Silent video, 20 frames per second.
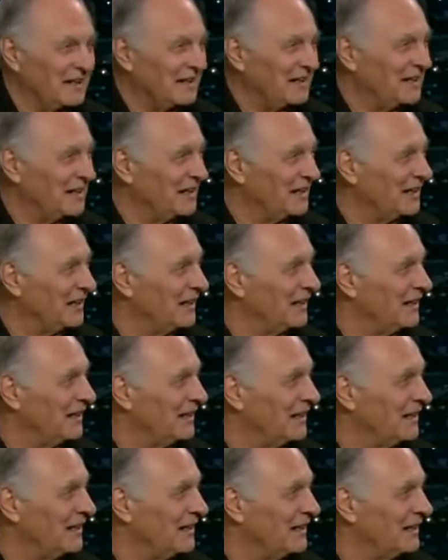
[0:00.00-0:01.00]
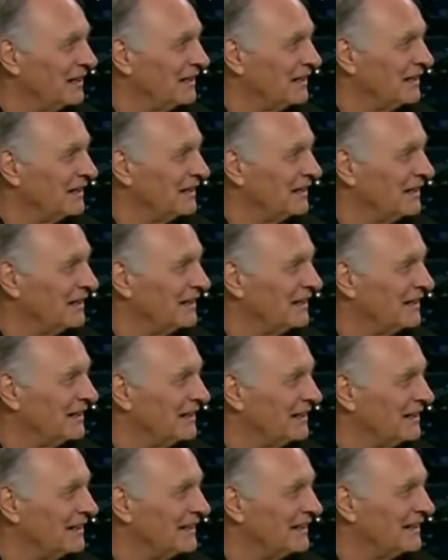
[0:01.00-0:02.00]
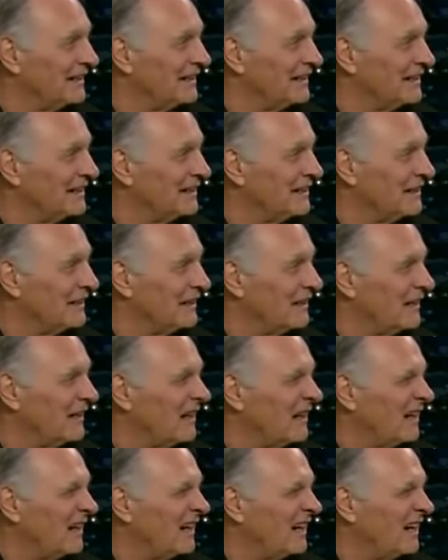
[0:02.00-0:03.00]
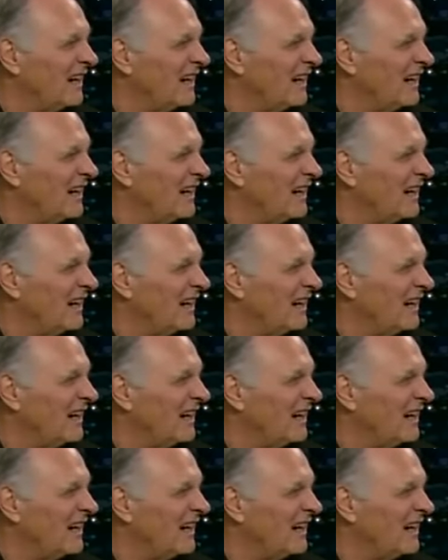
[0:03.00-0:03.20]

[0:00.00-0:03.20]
(silent)